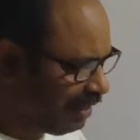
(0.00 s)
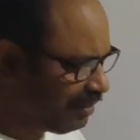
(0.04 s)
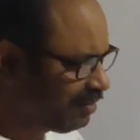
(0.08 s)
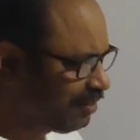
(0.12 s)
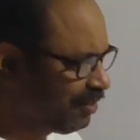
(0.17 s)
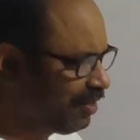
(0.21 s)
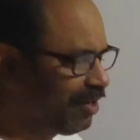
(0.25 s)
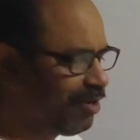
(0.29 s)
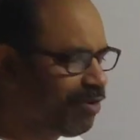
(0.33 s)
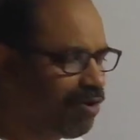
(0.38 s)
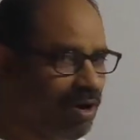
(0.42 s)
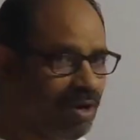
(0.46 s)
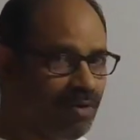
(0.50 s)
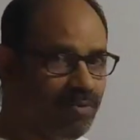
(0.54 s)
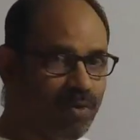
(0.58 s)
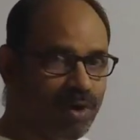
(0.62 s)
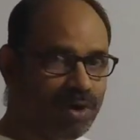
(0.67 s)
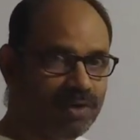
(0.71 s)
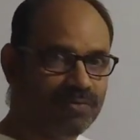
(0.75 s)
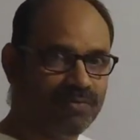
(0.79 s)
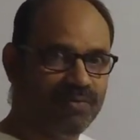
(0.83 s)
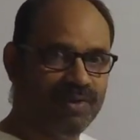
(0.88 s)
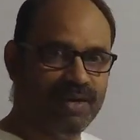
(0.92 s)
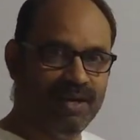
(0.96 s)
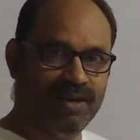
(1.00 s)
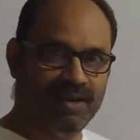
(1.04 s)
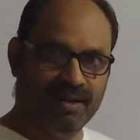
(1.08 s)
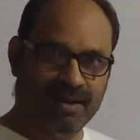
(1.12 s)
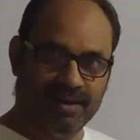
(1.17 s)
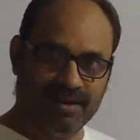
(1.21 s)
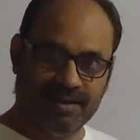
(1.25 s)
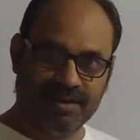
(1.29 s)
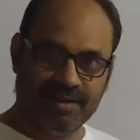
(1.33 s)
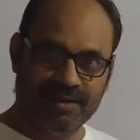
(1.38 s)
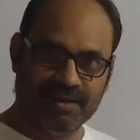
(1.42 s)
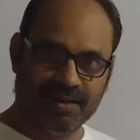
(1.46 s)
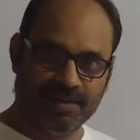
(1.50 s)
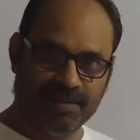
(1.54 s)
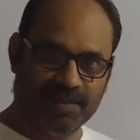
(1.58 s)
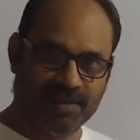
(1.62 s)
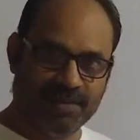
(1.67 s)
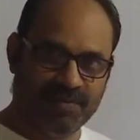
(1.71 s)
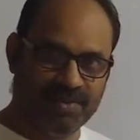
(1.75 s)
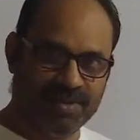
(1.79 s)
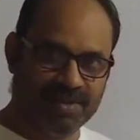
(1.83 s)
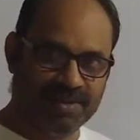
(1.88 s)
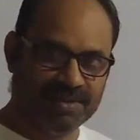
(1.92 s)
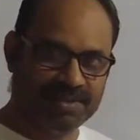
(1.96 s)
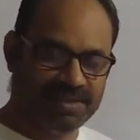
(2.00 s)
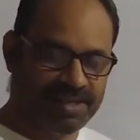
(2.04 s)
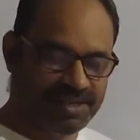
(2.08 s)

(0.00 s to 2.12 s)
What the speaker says: let's recall what we learned in the previous